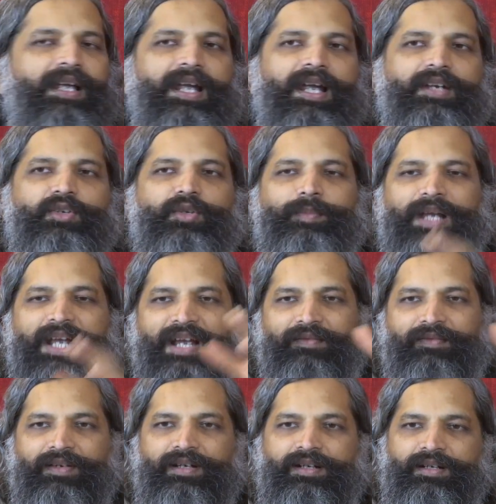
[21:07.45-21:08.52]
And you may
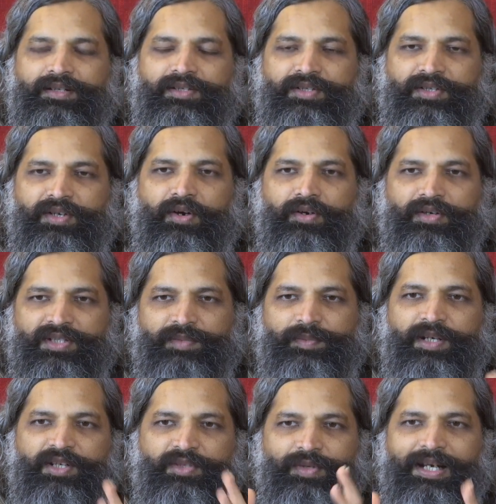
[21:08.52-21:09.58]
have a strong
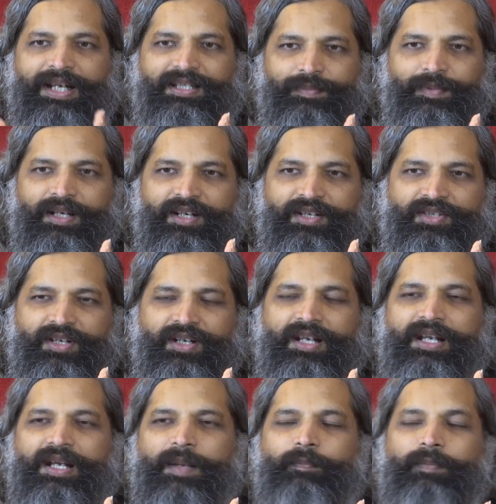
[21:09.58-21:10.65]
spiritual aspiration,